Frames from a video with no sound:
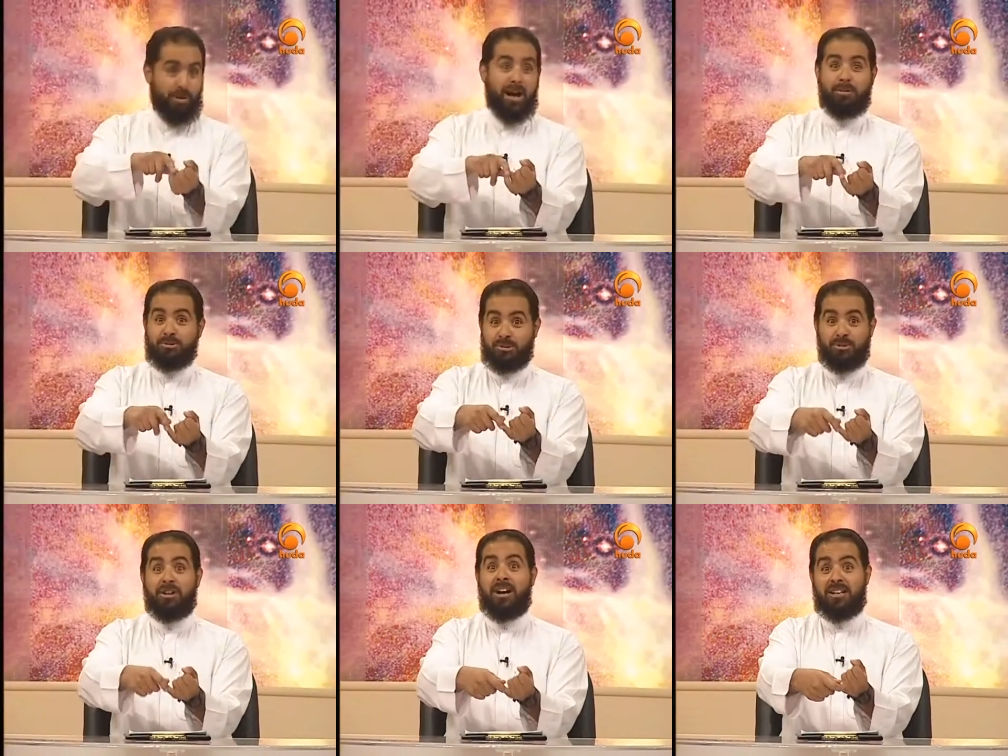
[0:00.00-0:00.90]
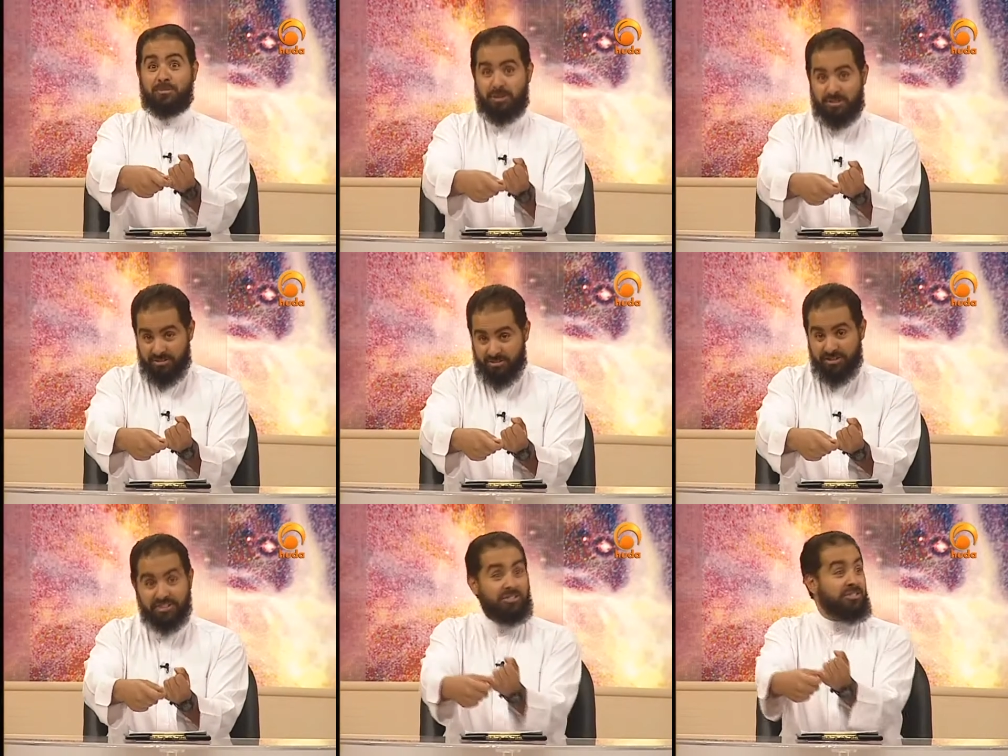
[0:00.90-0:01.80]
problems with your husband,
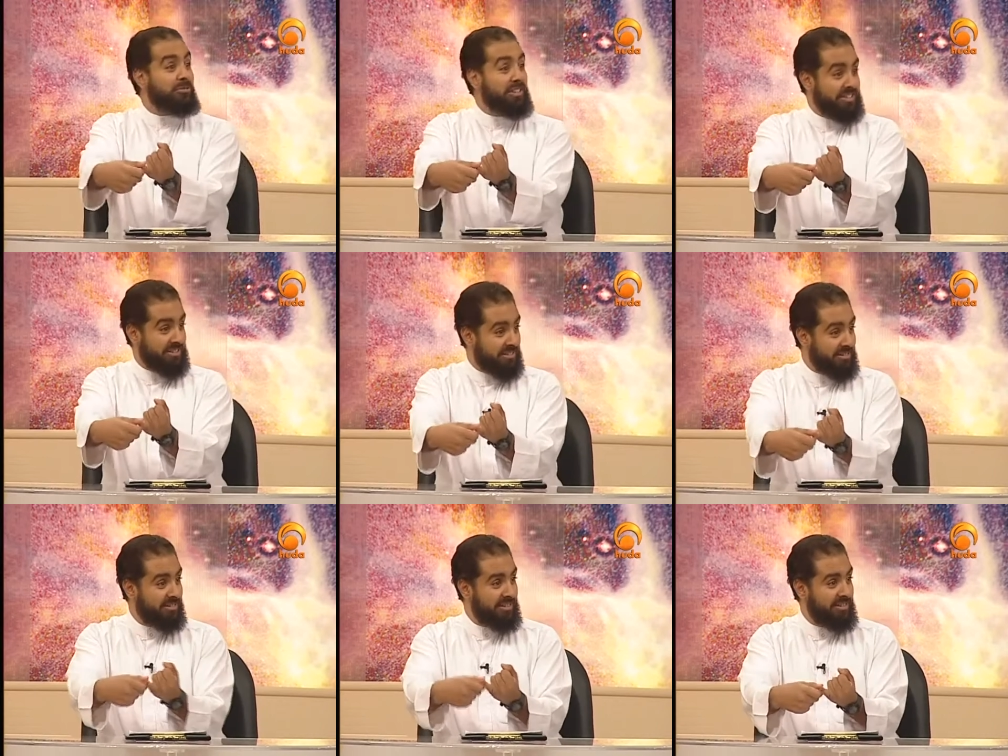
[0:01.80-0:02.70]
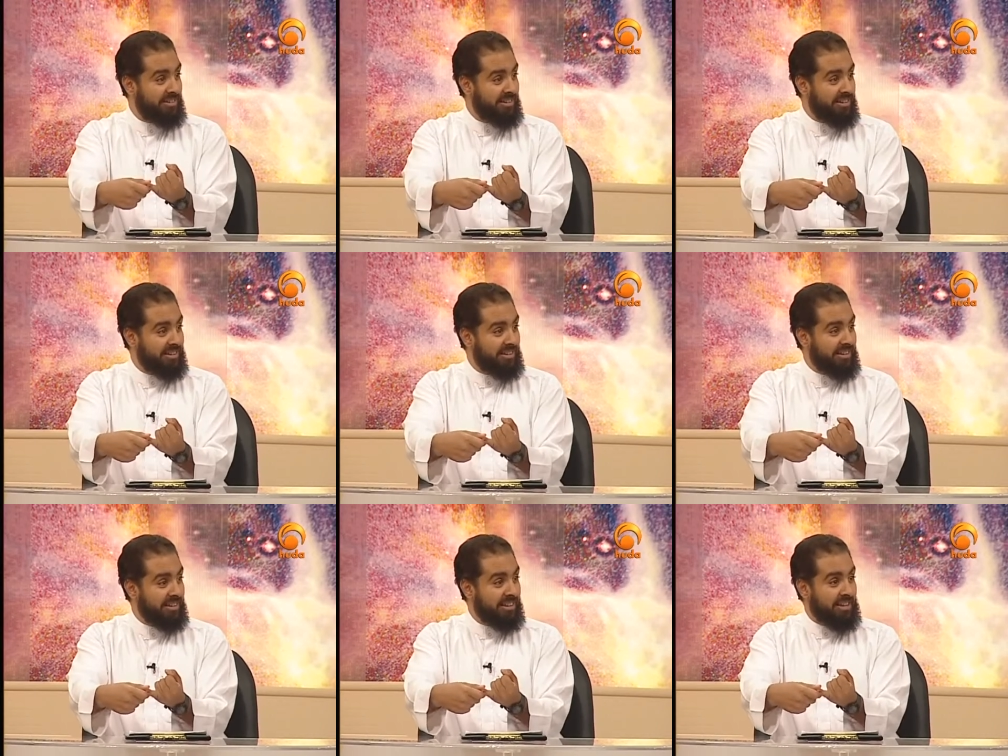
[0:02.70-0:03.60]
and you're the reason. Mm-hmm.
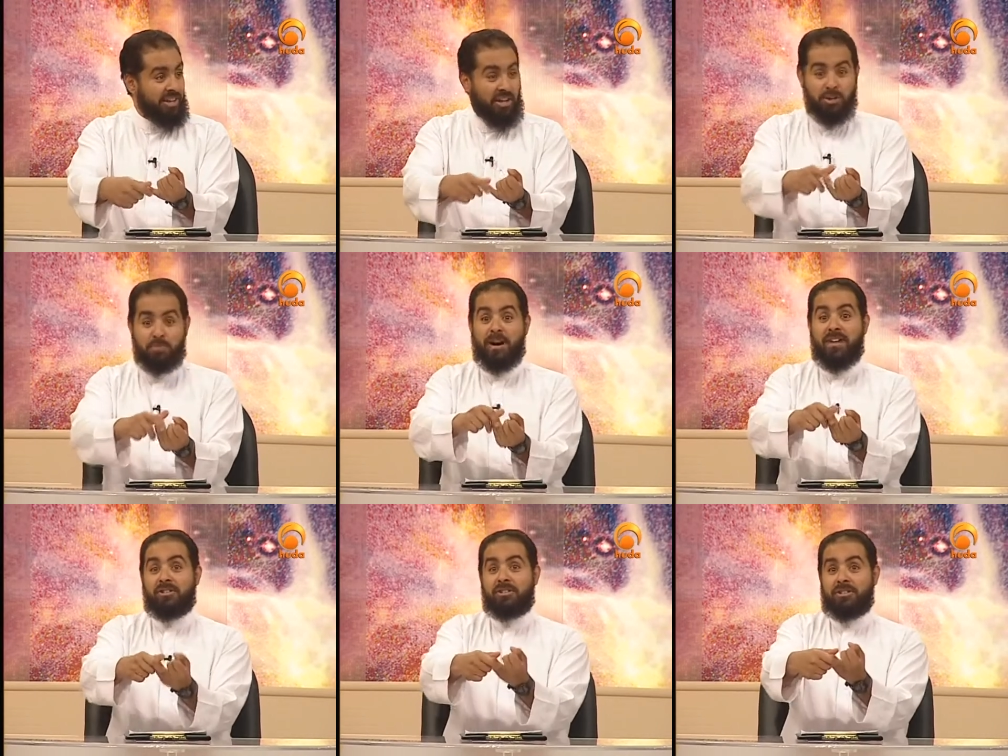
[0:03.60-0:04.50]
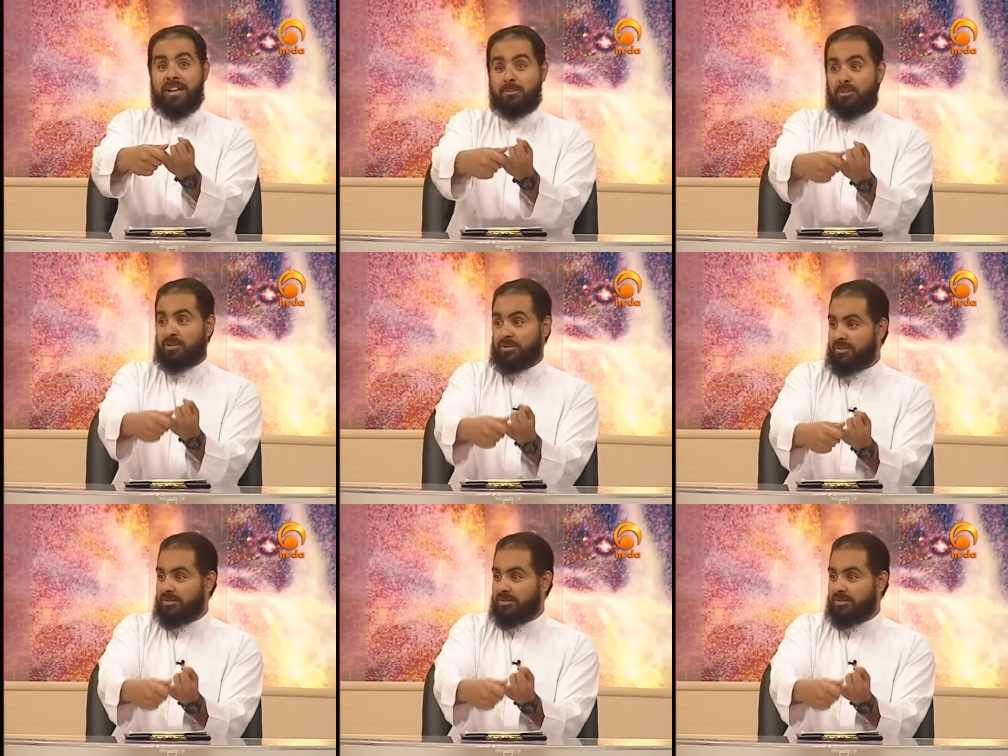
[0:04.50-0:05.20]
You bother your neighbors.